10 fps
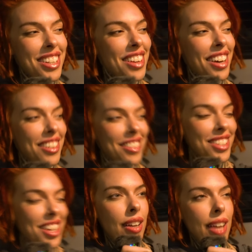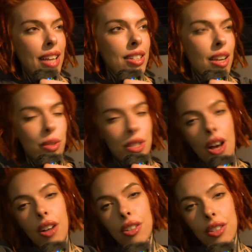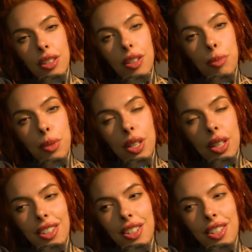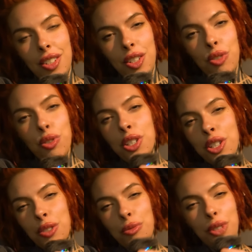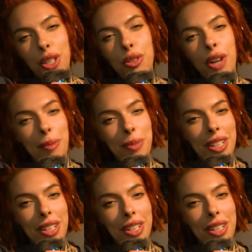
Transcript: how that goes. Yeah, last night was not good sleep. It's just really cramped